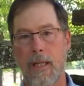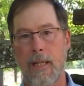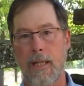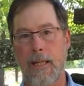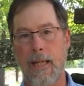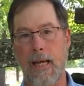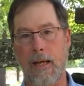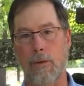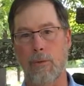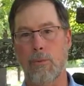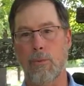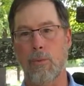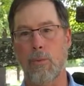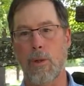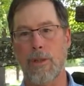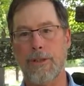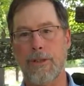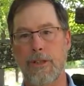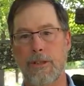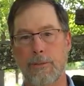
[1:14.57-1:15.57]
Now,
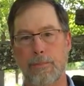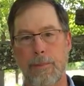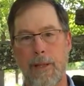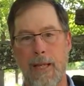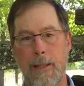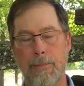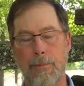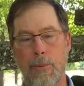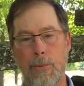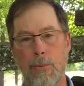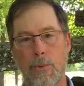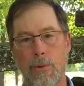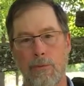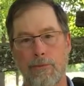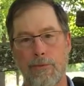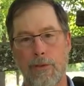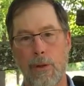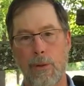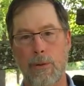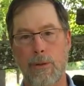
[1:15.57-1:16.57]
what this paper will
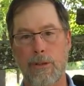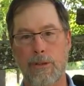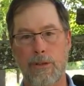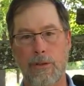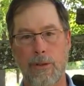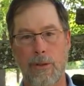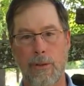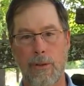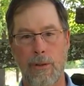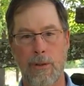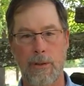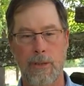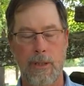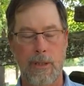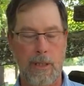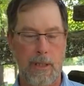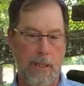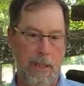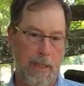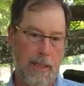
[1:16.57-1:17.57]
focus on
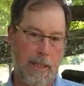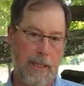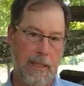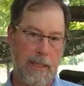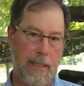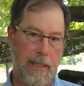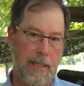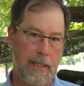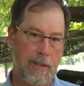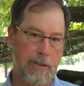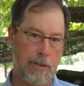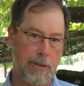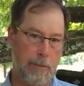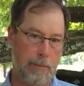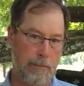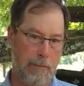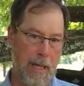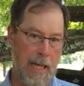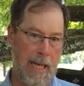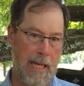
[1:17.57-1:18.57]
is
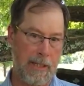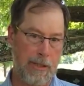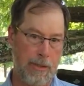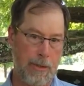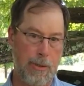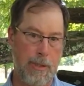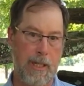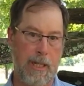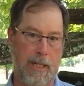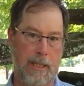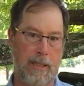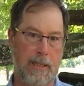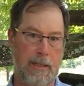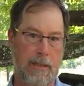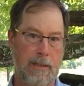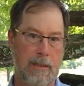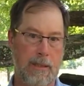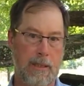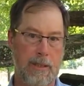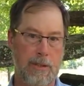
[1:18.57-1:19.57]
my trade,
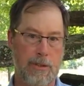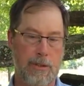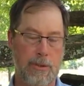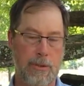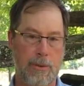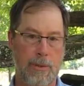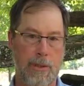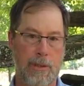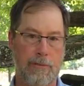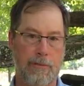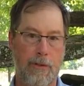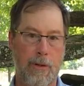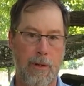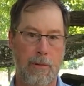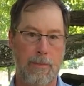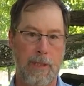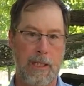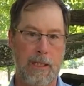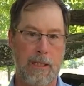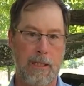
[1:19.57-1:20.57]
historic
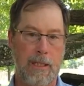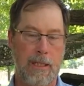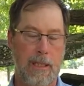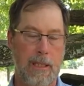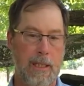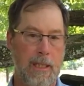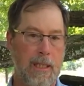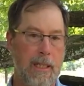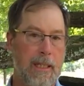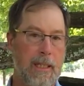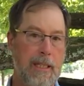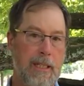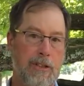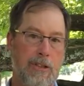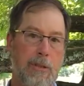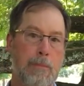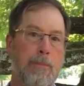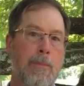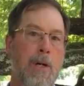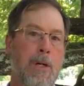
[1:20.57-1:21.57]
farming. It is
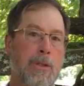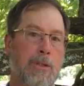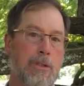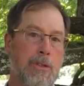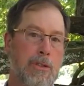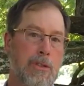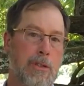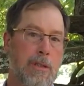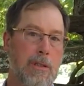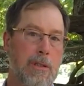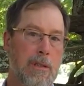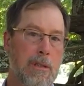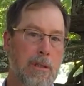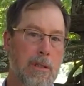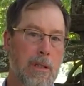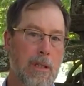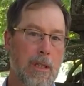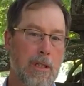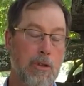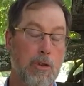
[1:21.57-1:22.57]
amongst
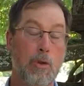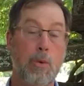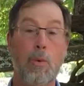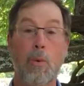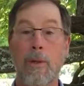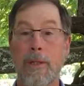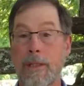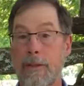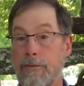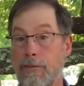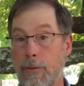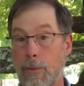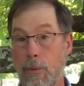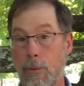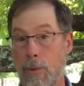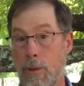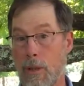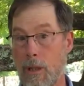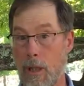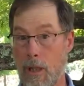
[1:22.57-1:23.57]

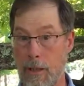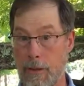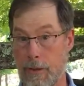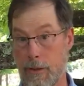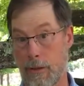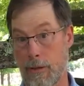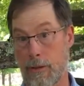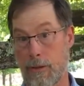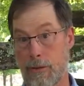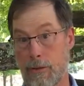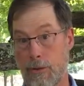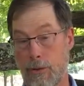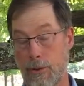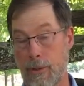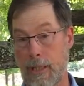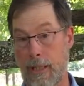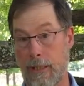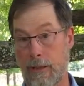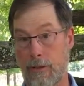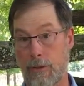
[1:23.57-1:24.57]
24 other
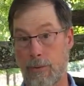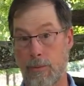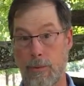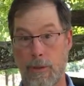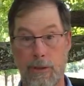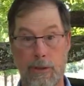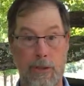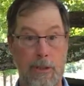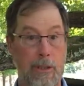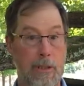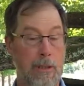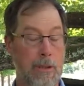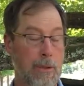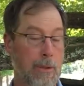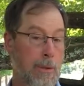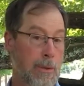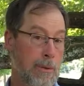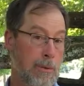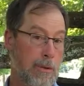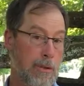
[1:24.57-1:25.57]
trades, which
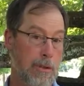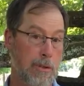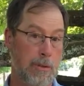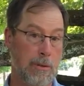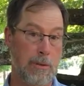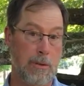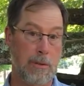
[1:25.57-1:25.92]
includes